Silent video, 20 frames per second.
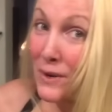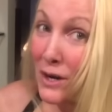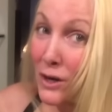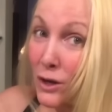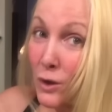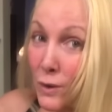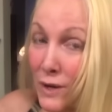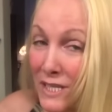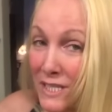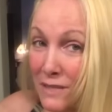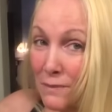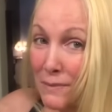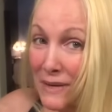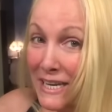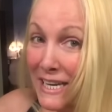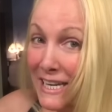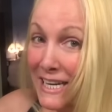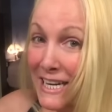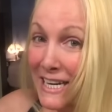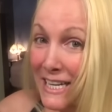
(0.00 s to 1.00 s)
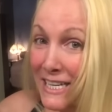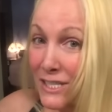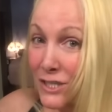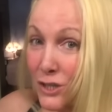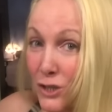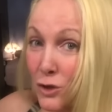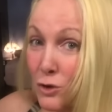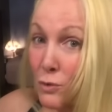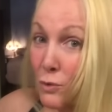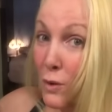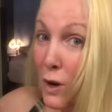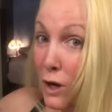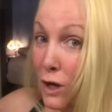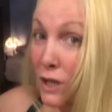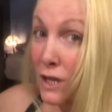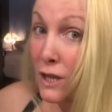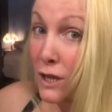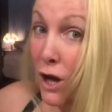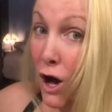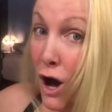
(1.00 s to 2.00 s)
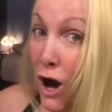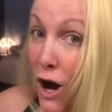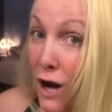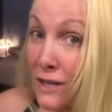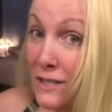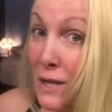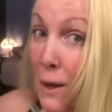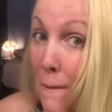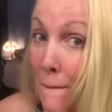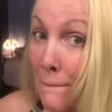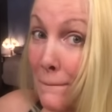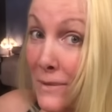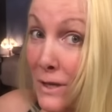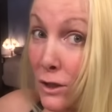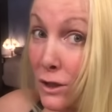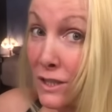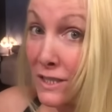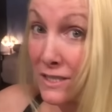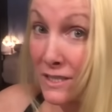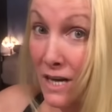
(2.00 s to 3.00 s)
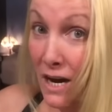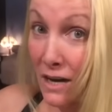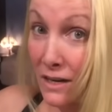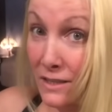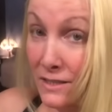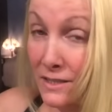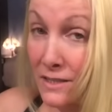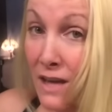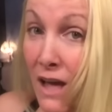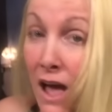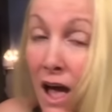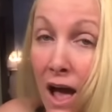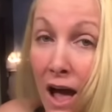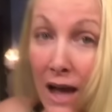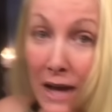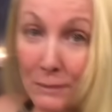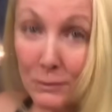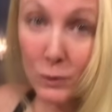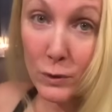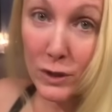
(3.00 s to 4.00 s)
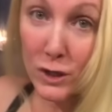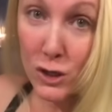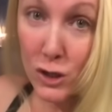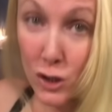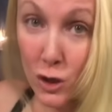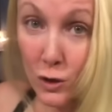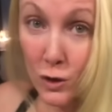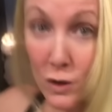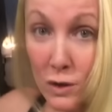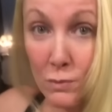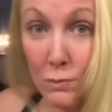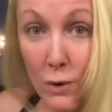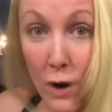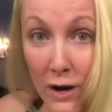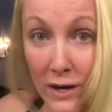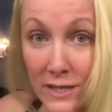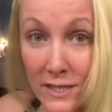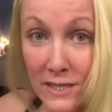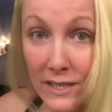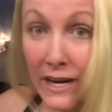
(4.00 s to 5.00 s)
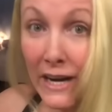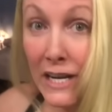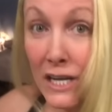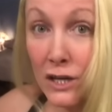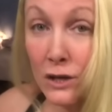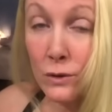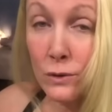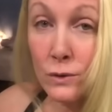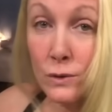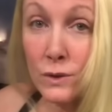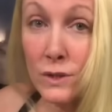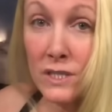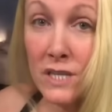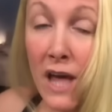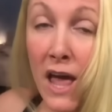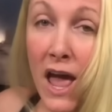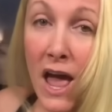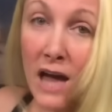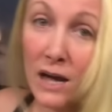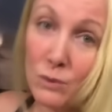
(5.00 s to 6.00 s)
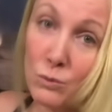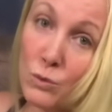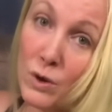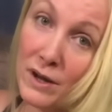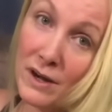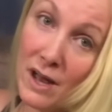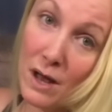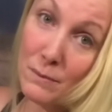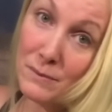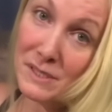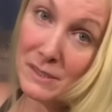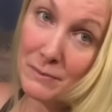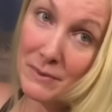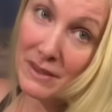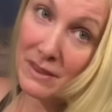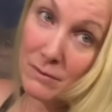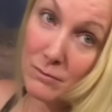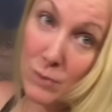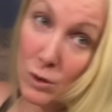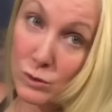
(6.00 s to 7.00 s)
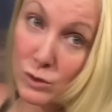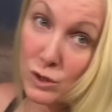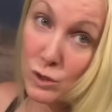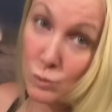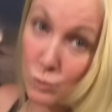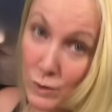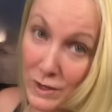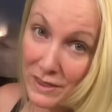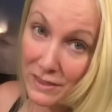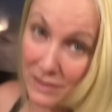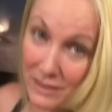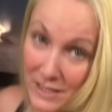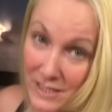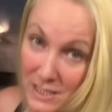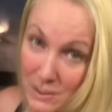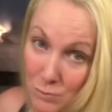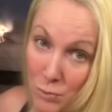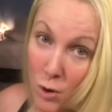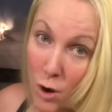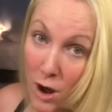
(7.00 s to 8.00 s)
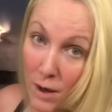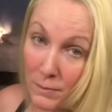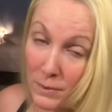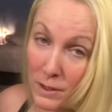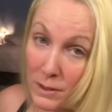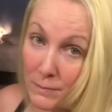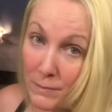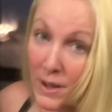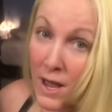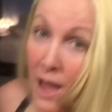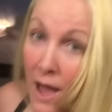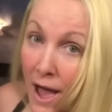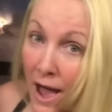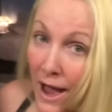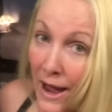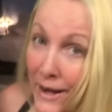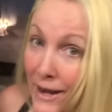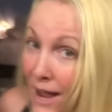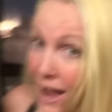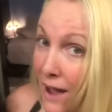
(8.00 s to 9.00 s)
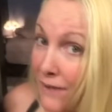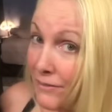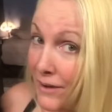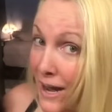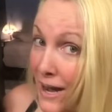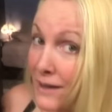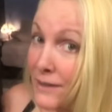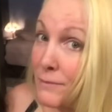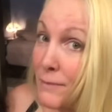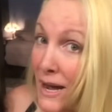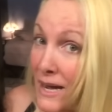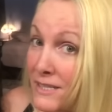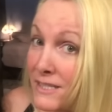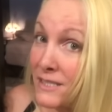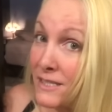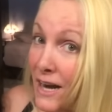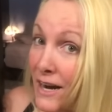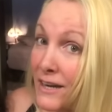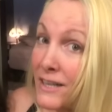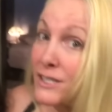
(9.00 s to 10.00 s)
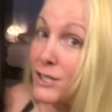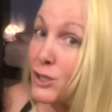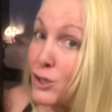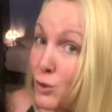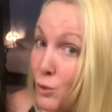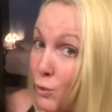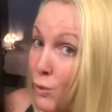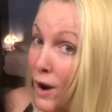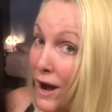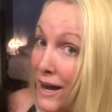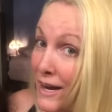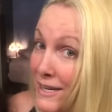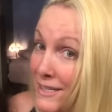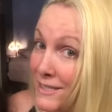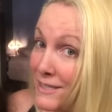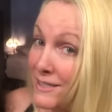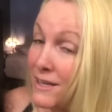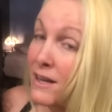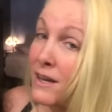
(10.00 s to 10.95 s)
are going to be getting into clogged milk ducts. I'm going to show you the products that I use and what helps me the most with this problem. I have had mastitis twice,